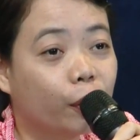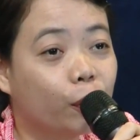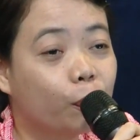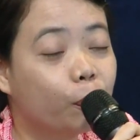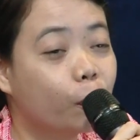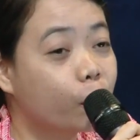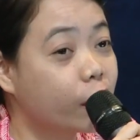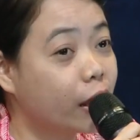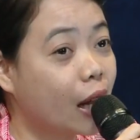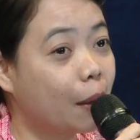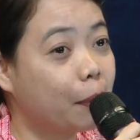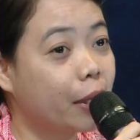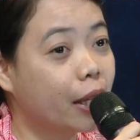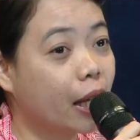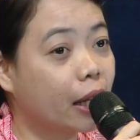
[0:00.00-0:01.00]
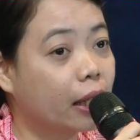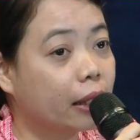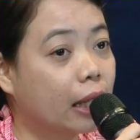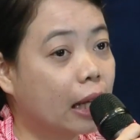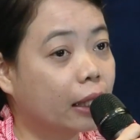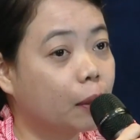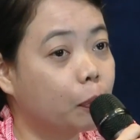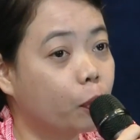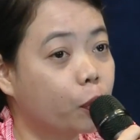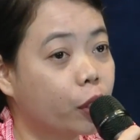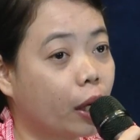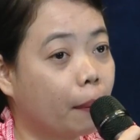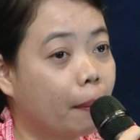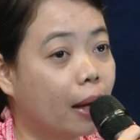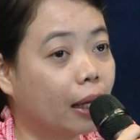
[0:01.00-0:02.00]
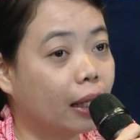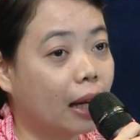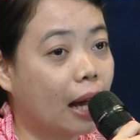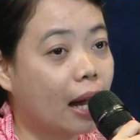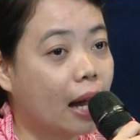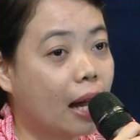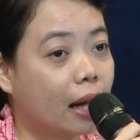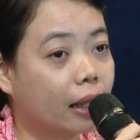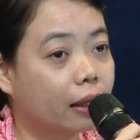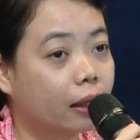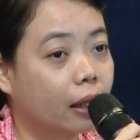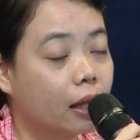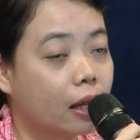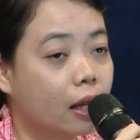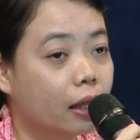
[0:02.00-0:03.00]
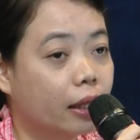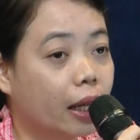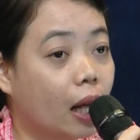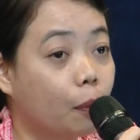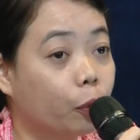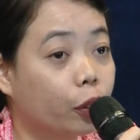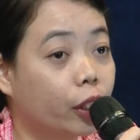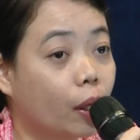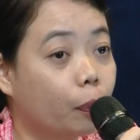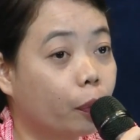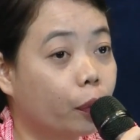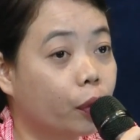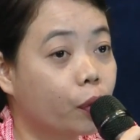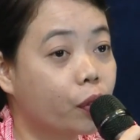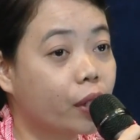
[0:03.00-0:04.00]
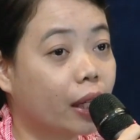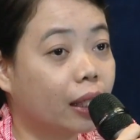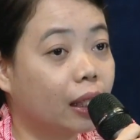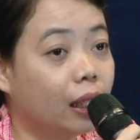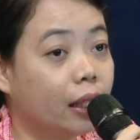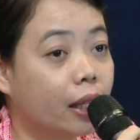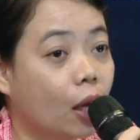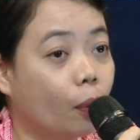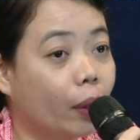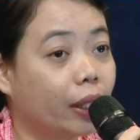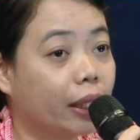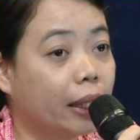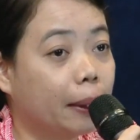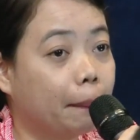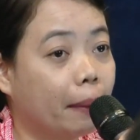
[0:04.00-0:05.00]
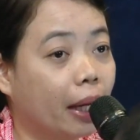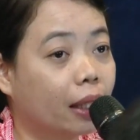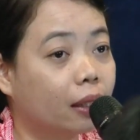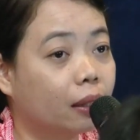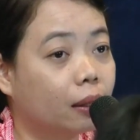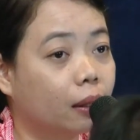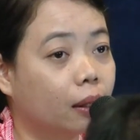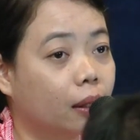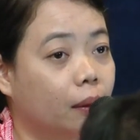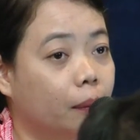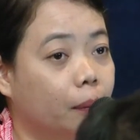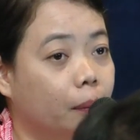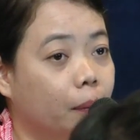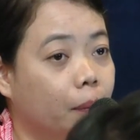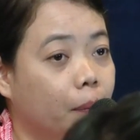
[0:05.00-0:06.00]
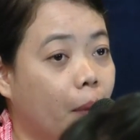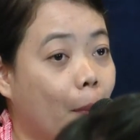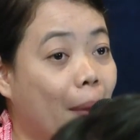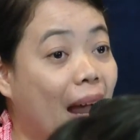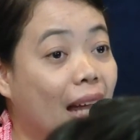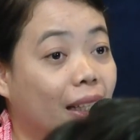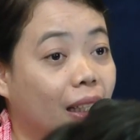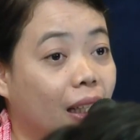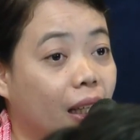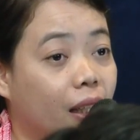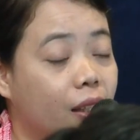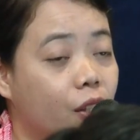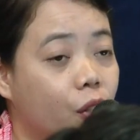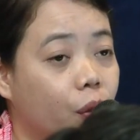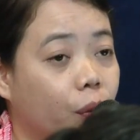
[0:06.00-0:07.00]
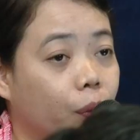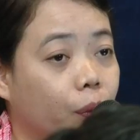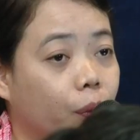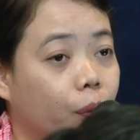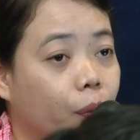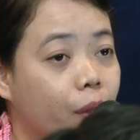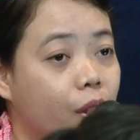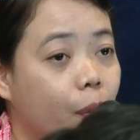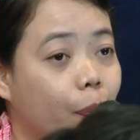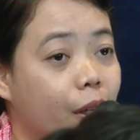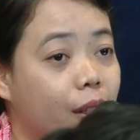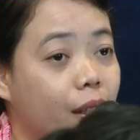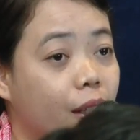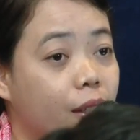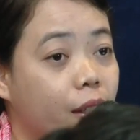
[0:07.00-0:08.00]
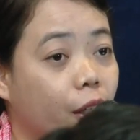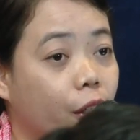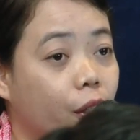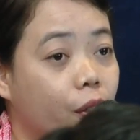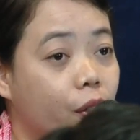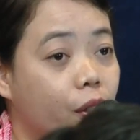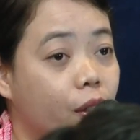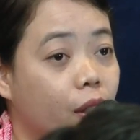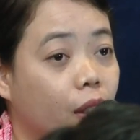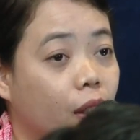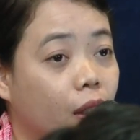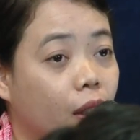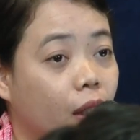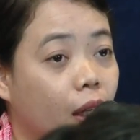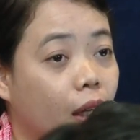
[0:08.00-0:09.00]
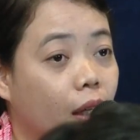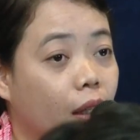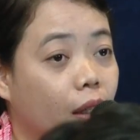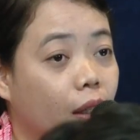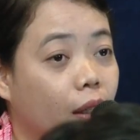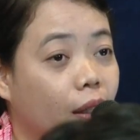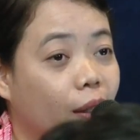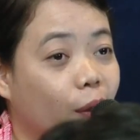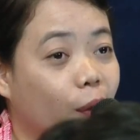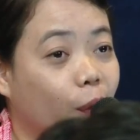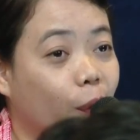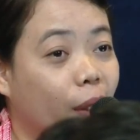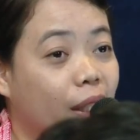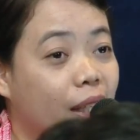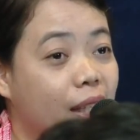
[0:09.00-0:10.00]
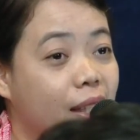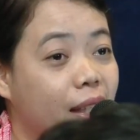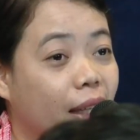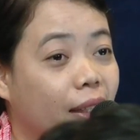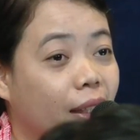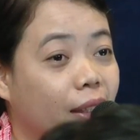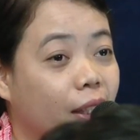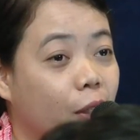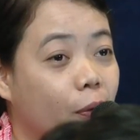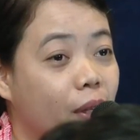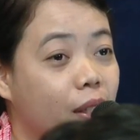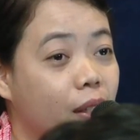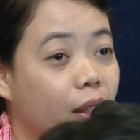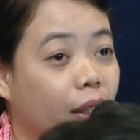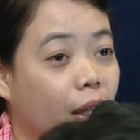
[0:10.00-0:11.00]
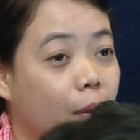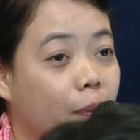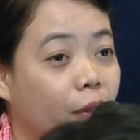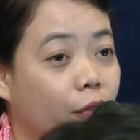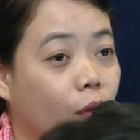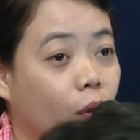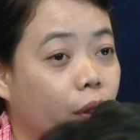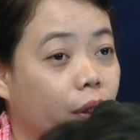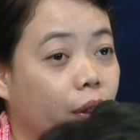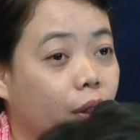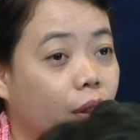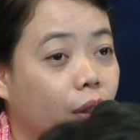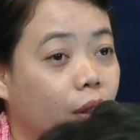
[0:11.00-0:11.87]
Yung pong sinabi niya, dati po siyang bakla at nagamot niya po yung sarili niya when he met Ma'am Hanilet. So, was the president serious when he said that he was a gay before?